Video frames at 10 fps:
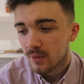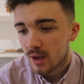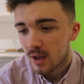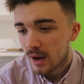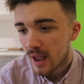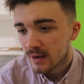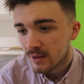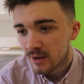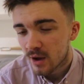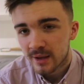And
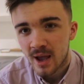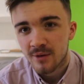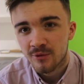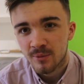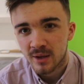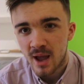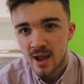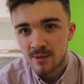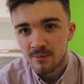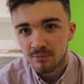anything I can from the
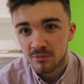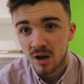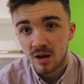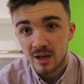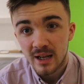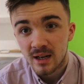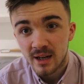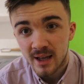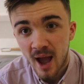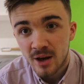game that I
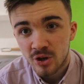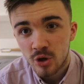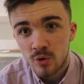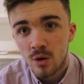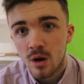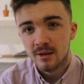legally can do.